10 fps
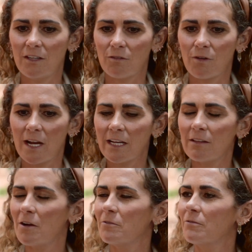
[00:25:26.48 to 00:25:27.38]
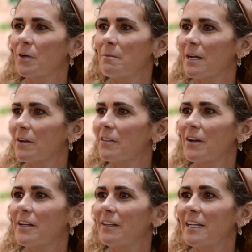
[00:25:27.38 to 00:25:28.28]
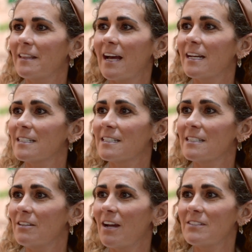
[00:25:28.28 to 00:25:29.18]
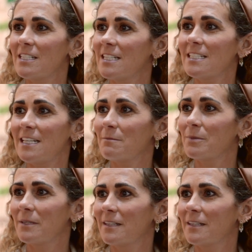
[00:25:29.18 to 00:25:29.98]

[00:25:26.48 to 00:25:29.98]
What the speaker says: running alone for a marathon like that is, you have to dig deep.